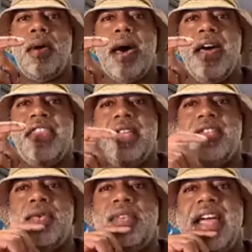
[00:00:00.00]
I think
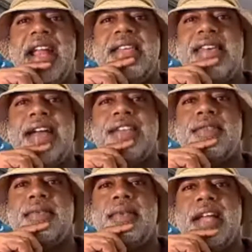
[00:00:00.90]
two ladies had
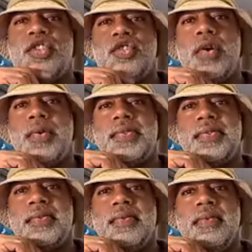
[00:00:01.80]

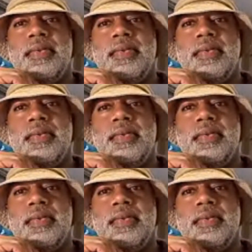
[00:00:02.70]
strokes.